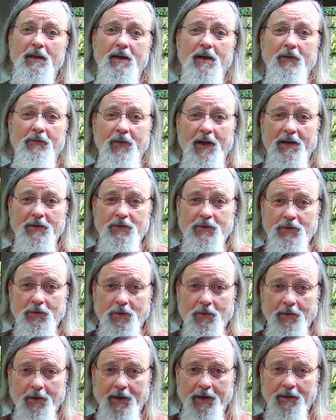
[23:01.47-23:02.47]
of that
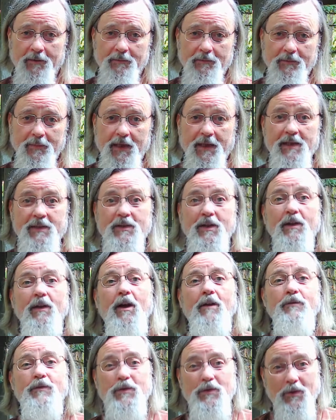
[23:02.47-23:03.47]
story. It is a
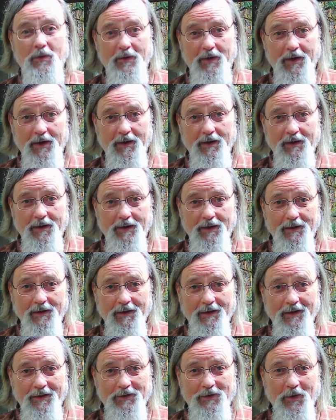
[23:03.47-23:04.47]
love story.
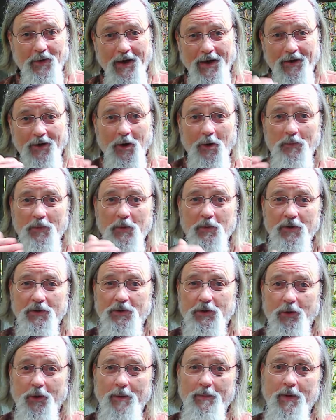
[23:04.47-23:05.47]
And so I hope you will
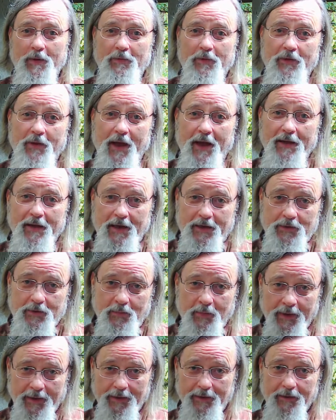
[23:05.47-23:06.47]
join me for that next
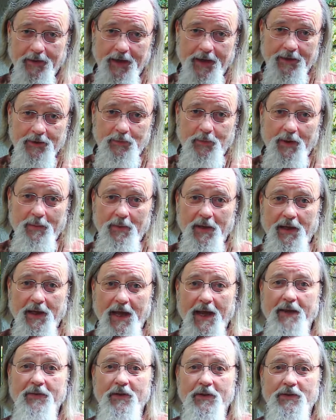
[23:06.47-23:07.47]
week as we
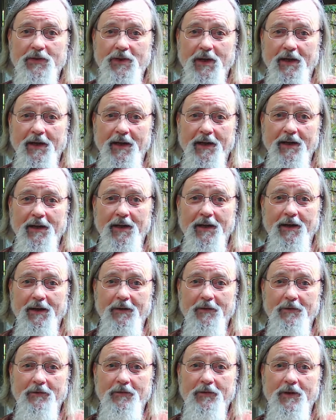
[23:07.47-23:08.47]
begin the study
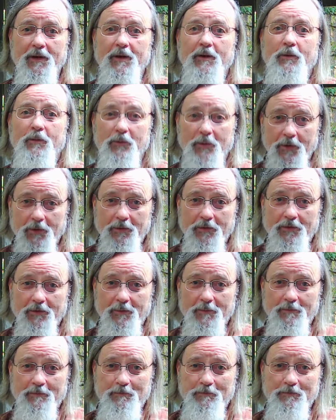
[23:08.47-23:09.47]
of Ruth.
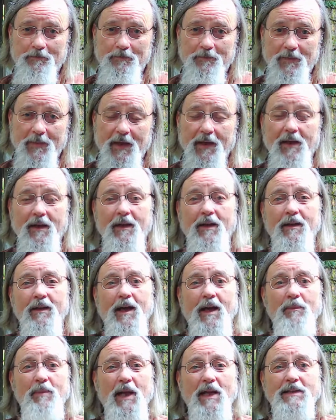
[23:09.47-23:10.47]

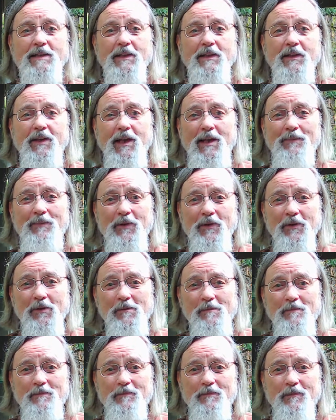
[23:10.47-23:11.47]
God bless and keep you.
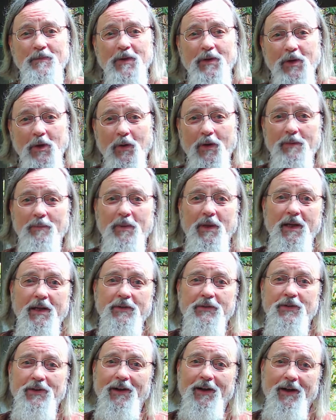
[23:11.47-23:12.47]
Go in
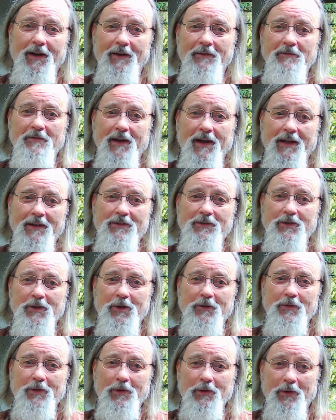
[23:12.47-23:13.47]
peace to love and
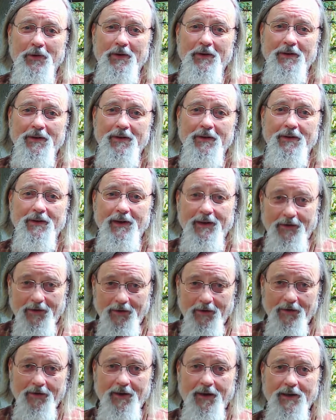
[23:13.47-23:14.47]
serve the Lord. And
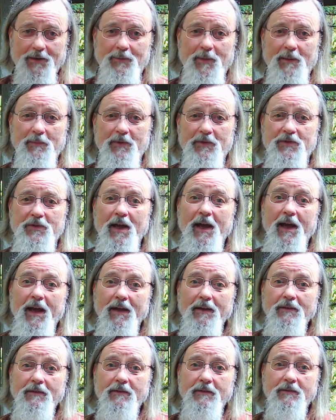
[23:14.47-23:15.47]
all God's people
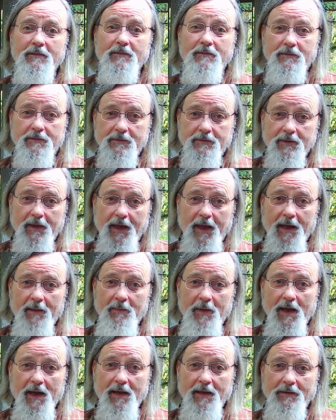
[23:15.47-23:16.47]
said,
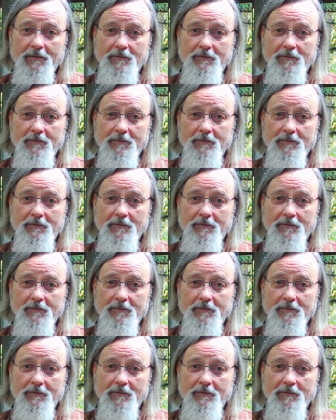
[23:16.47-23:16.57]
Amen.